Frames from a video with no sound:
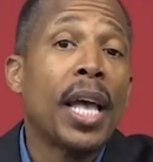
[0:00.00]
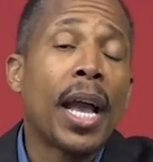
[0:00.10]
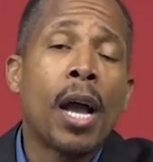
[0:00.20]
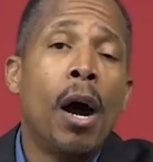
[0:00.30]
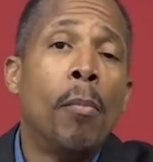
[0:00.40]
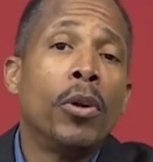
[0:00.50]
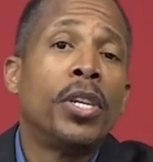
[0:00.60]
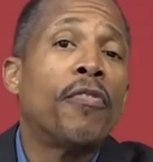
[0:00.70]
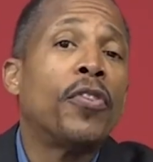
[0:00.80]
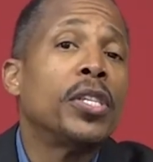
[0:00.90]
that come or
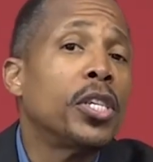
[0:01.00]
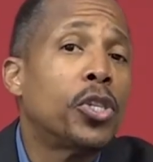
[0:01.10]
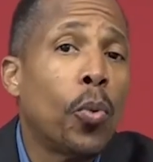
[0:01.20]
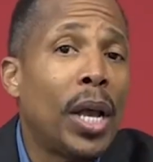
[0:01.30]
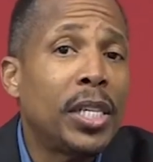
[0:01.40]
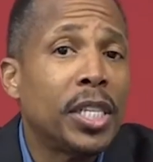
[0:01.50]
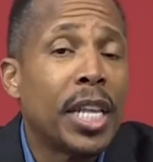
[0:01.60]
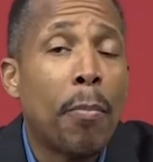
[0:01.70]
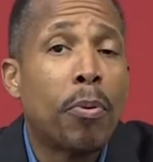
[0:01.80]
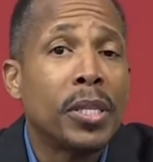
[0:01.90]
different situations
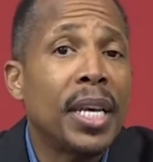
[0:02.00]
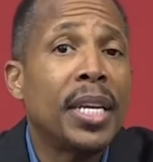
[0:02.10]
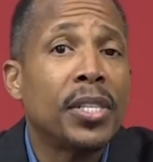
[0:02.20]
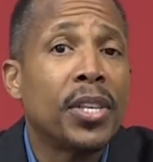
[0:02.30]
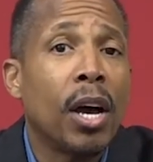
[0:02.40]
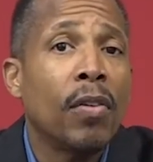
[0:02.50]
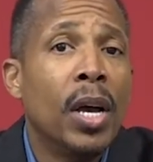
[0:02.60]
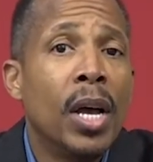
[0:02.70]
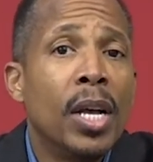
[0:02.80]
that present itself.